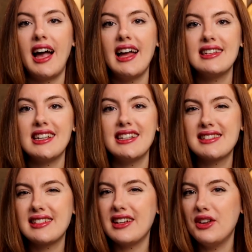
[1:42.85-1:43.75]
and its
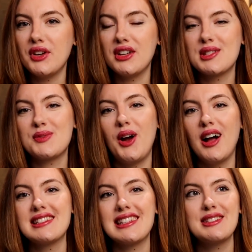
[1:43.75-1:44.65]
significance for
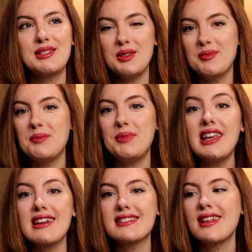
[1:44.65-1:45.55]
us as human
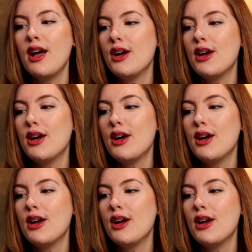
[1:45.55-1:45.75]
beings.